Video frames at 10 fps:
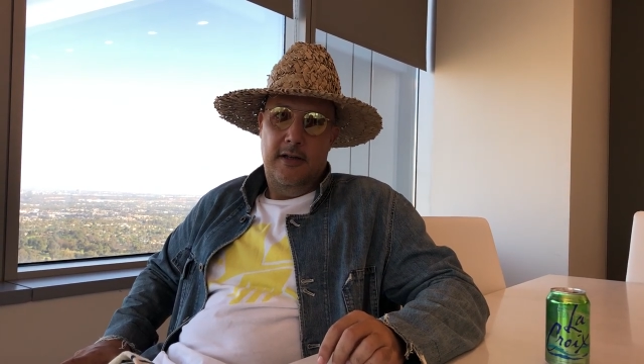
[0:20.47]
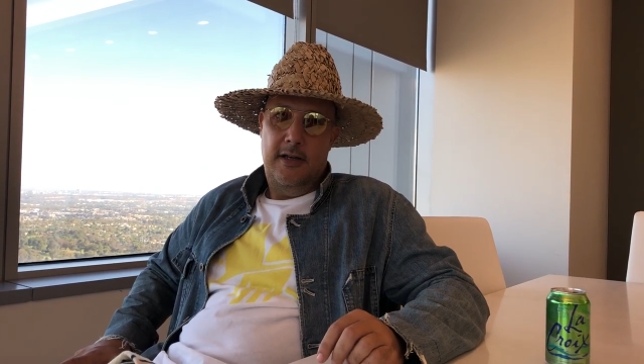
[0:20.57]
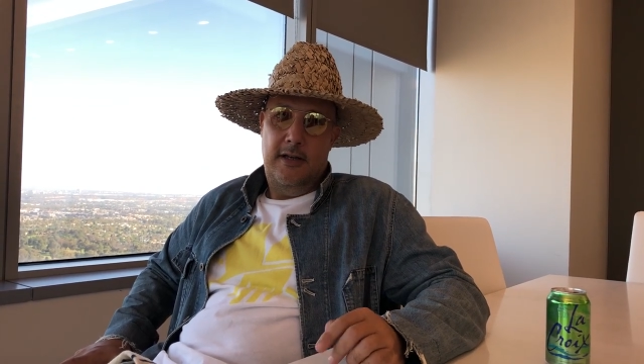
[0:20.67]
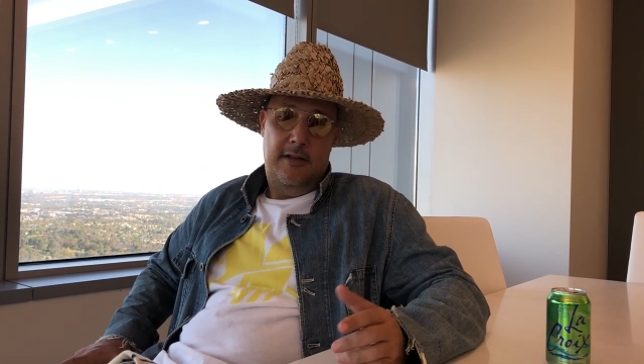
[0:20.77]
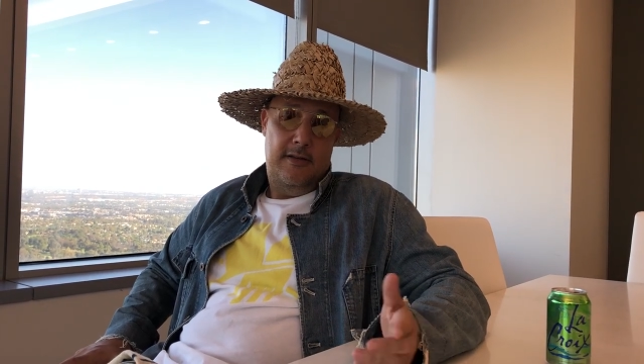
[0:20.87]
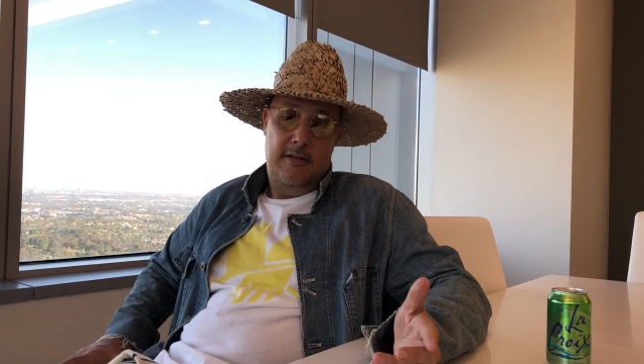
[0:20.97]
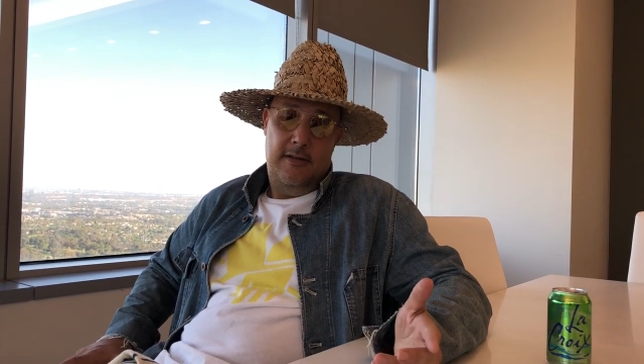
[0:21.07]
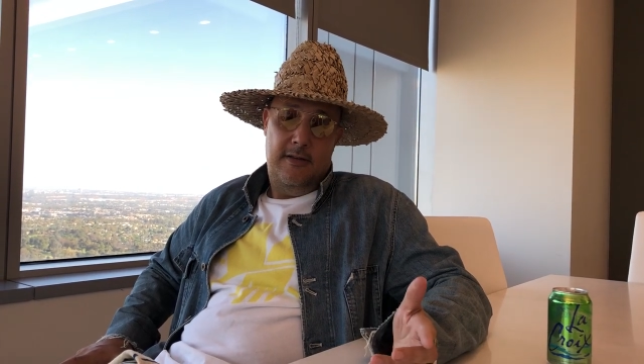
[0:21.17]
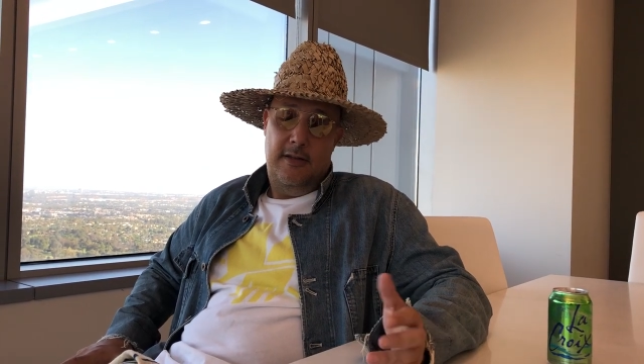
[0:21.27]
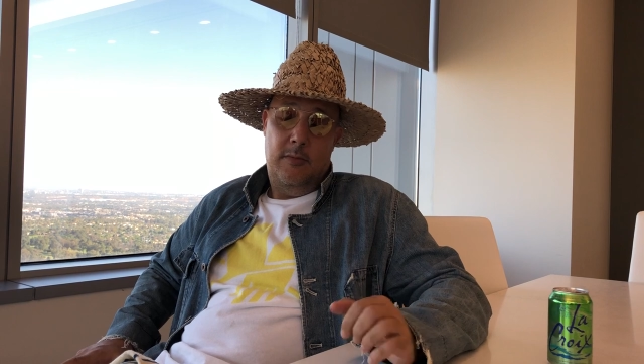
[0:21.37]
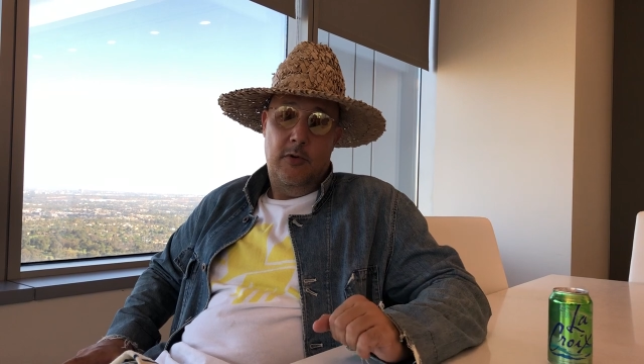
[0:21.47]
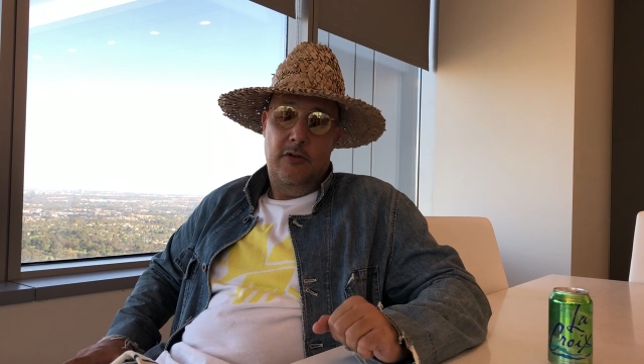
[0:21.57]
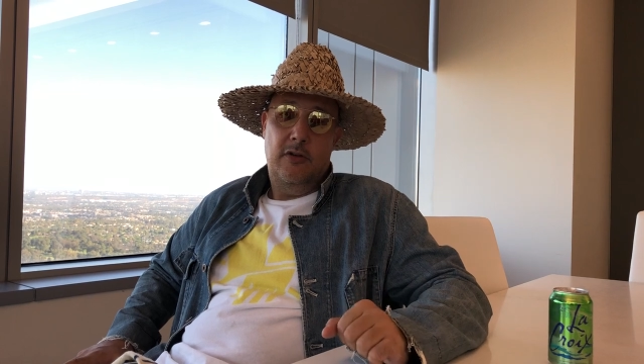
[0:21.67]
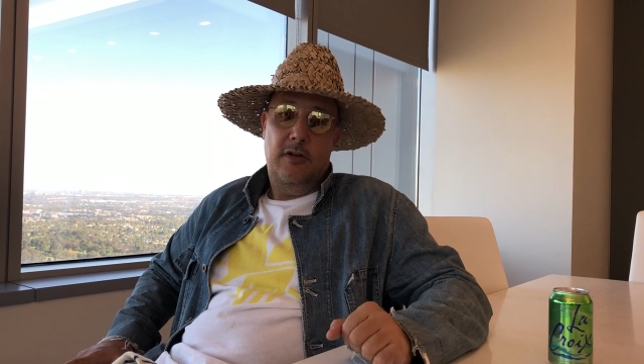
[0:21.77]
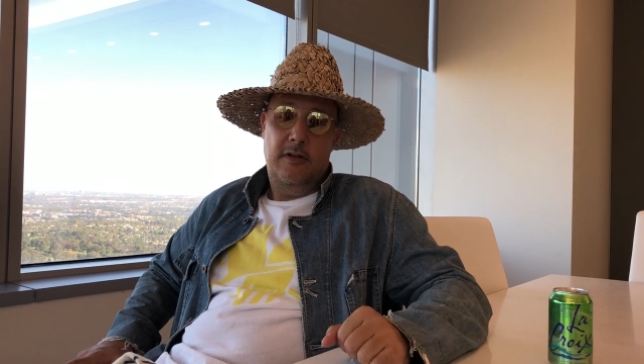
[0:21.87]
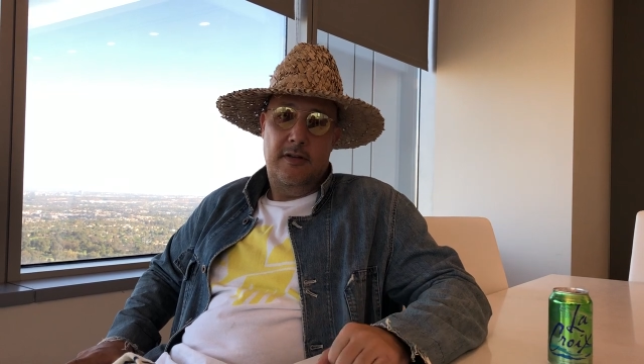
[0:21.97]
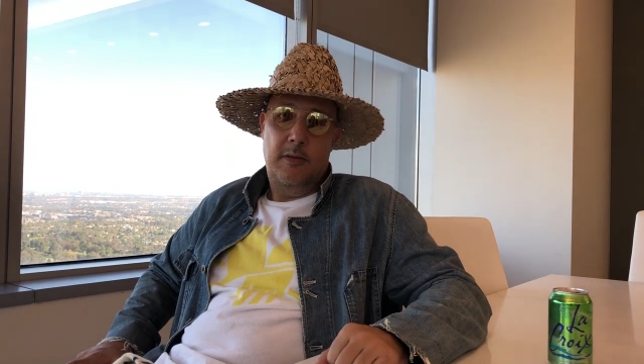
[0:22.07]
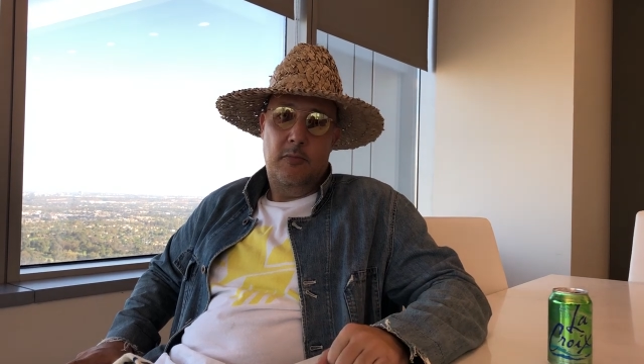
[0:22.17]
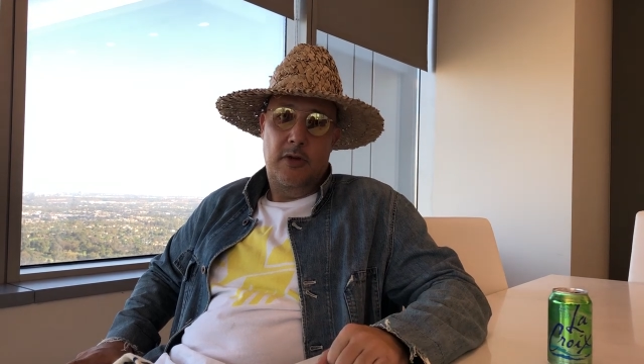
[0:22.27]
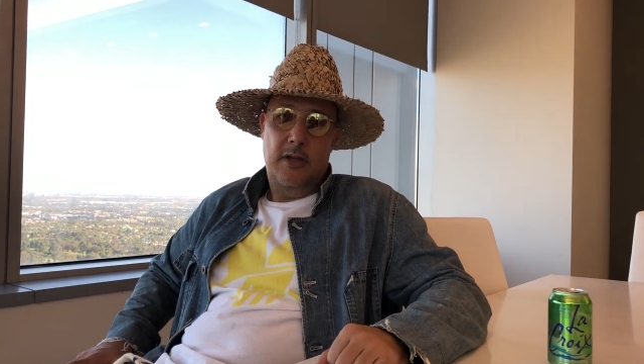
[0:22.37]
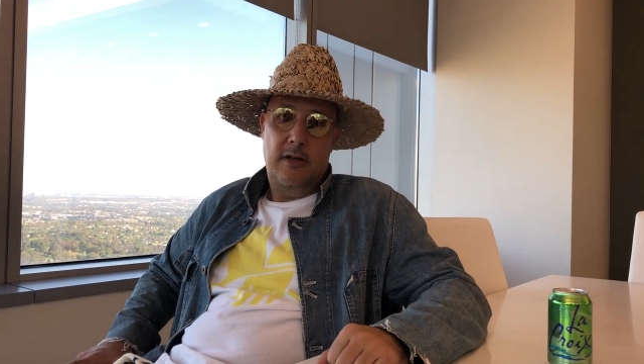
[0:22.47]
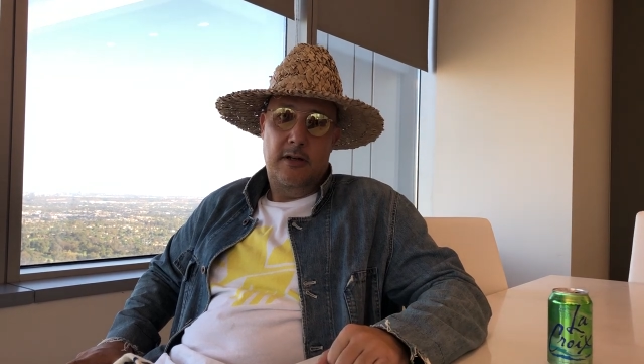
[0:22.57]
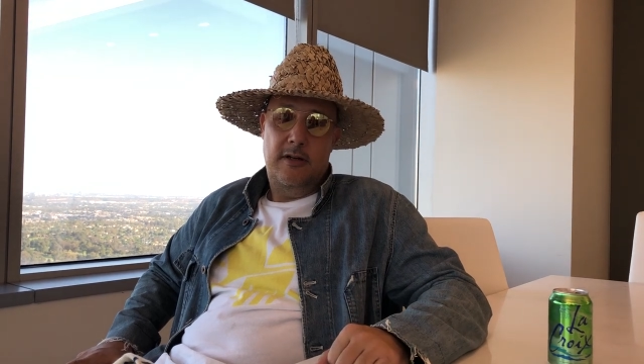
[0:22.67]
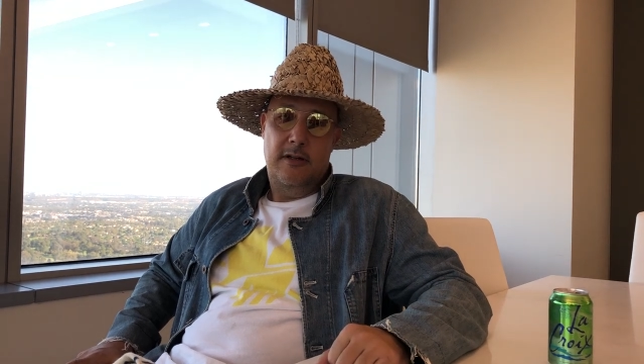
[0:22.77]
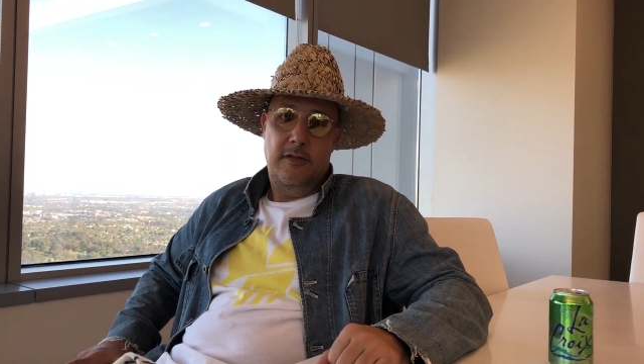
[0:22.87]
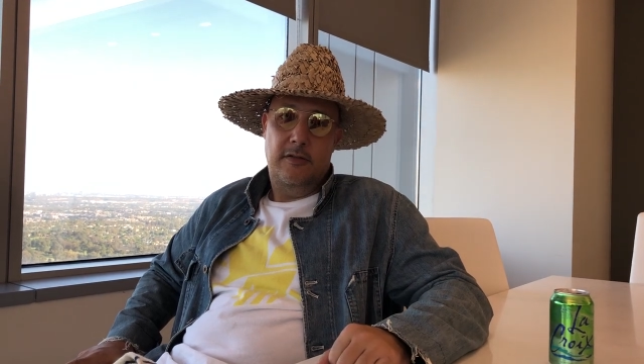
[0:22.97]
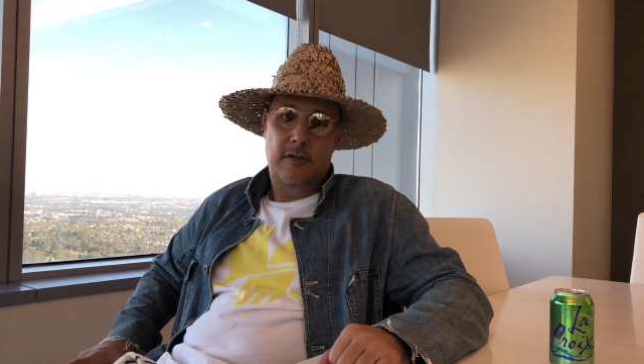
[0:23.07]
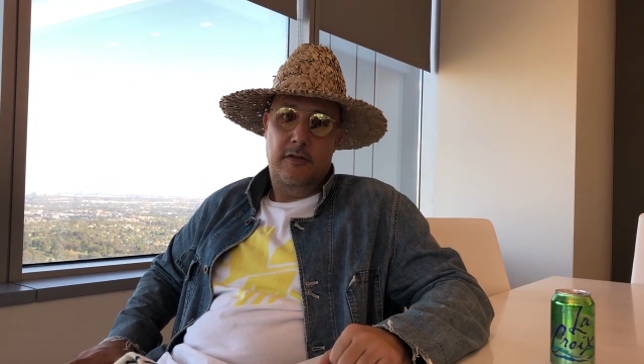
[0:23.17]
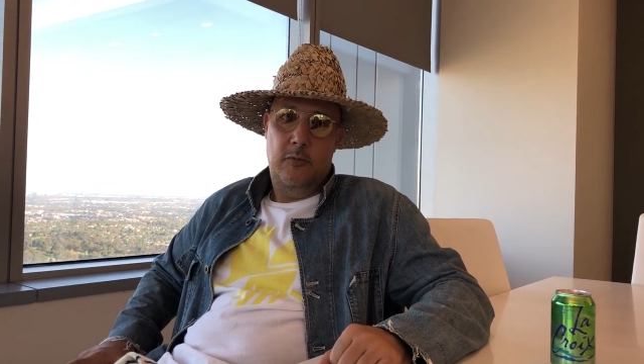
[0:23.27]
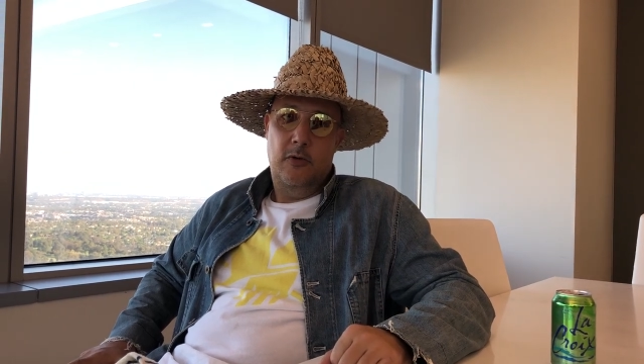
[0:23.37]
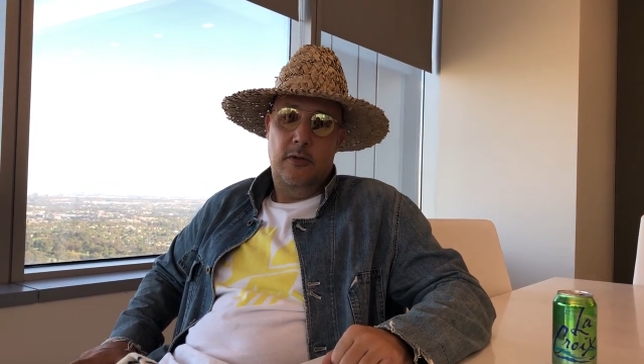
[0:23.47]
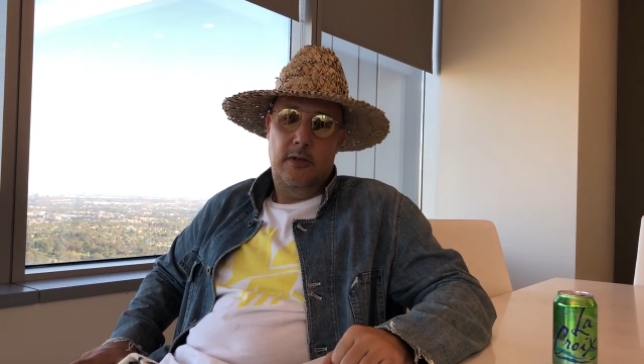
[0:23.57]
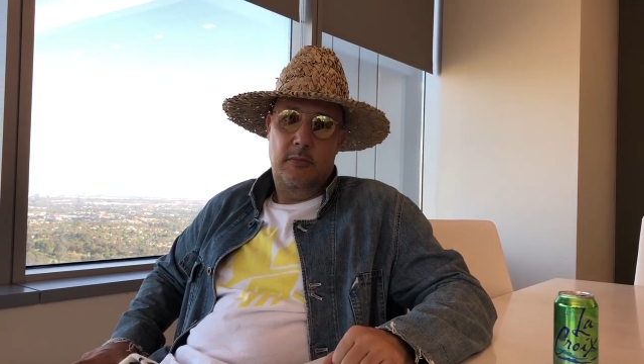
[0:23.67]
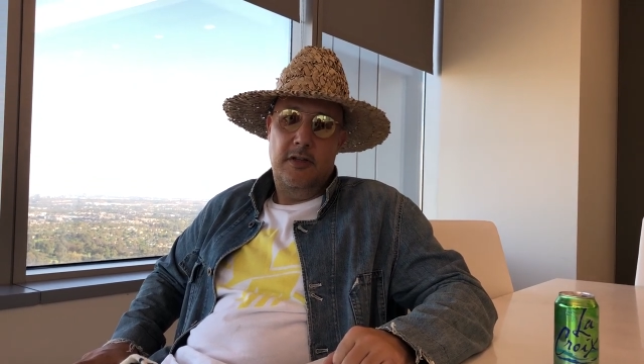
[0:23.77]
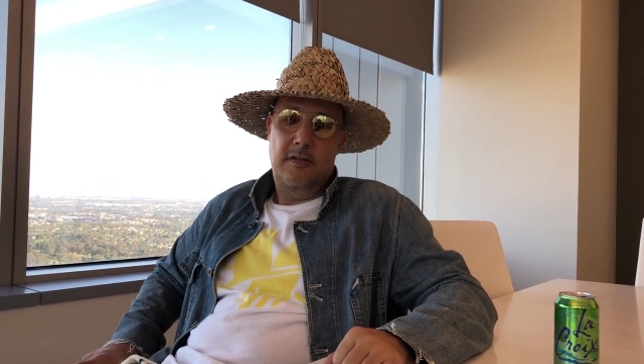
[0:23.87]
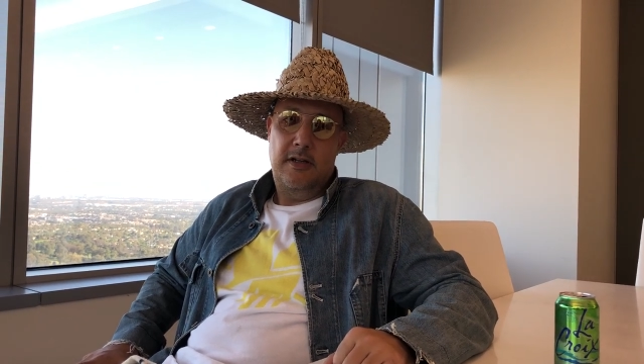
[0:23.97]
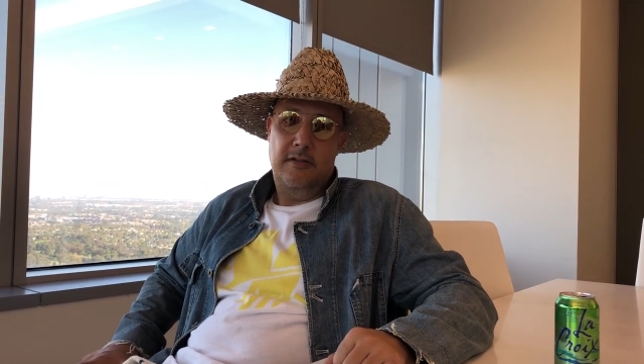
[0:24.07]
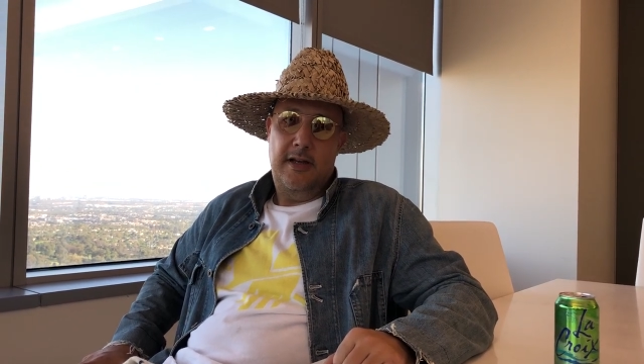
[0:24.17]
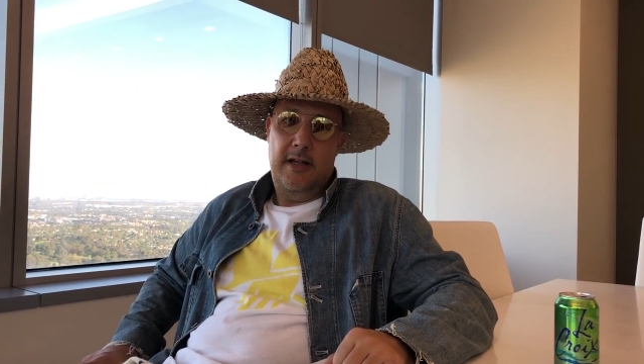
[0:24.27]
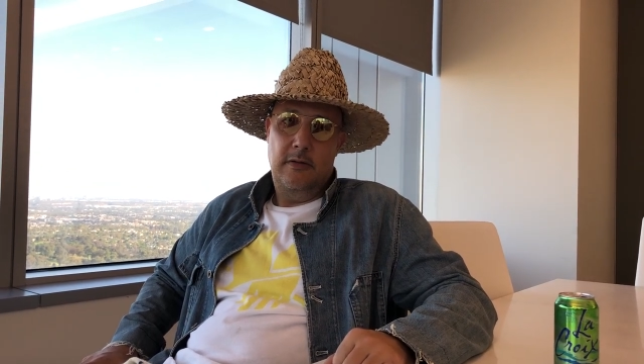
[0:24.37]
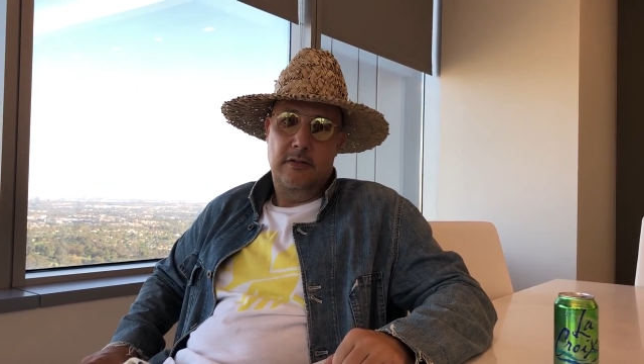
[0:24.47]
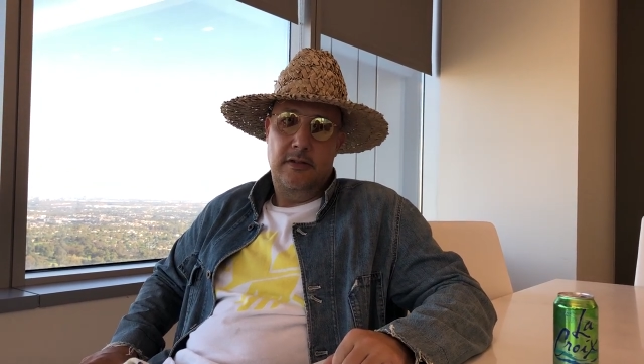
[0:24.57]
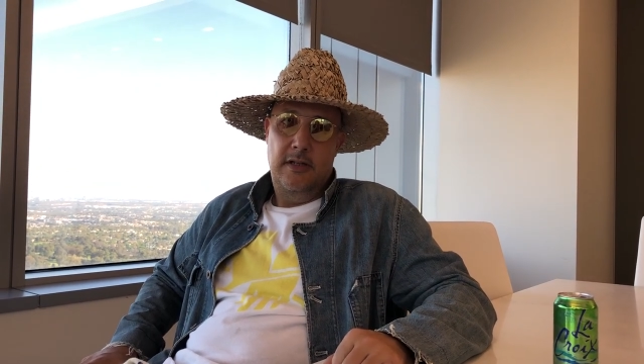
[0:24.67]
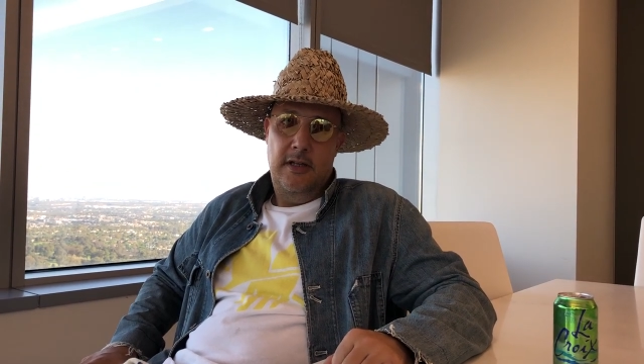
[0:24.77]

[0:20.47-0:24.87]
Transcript: And the emerging contemporary artists and small and mid sized galleries